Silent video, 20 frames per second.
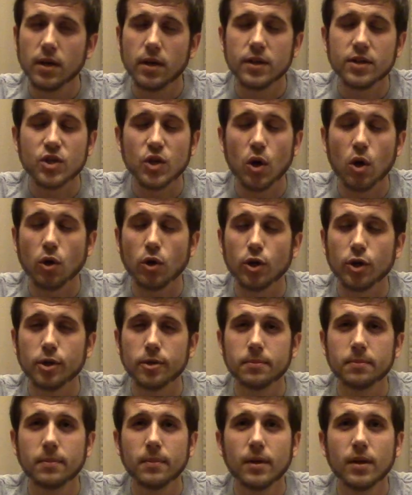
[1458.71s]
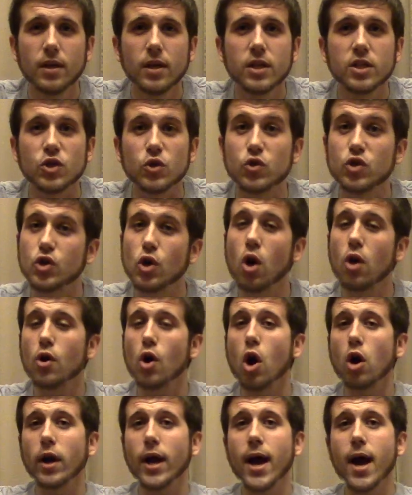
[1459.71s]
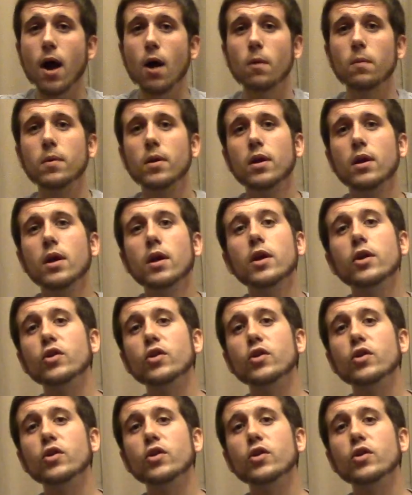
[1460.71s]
It's all good. So Stardog out.